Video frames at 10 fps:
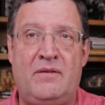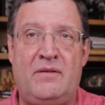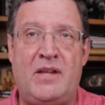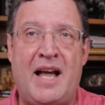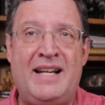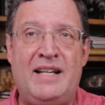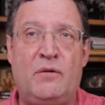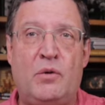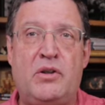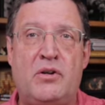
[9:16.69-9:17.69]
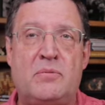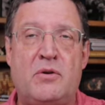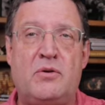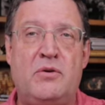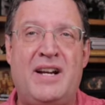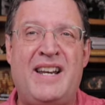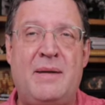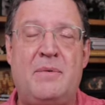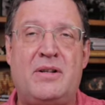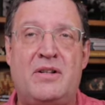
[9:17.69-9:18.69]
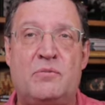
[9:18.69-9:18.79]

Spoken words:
The idea of what they're supposed to do dynamically